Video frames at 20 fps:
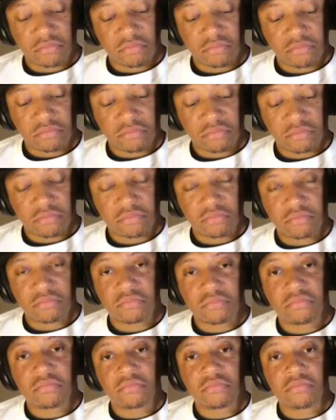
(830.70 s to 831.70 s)

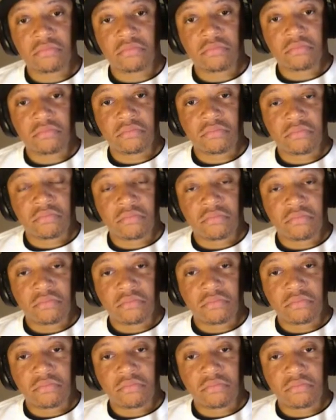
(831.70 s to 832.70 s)

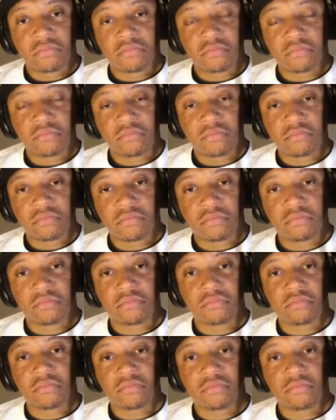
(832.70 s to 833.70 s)

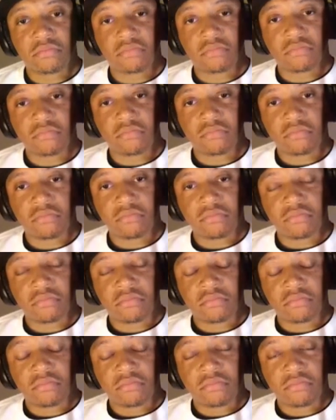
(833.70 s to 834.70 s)

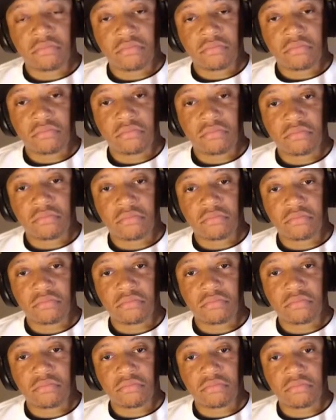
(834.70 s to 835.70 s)

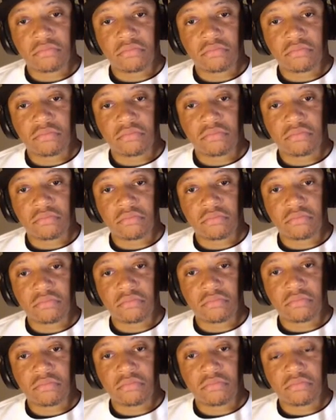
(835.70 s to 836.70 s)

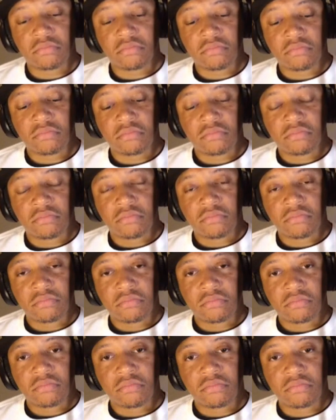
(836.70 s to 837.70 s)

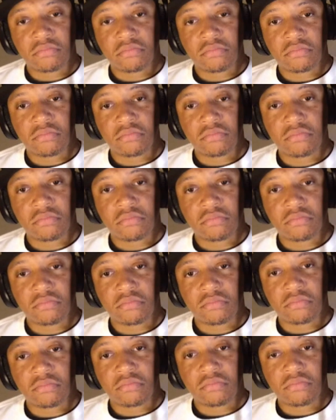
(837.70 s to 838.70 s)
This person isn't speaking.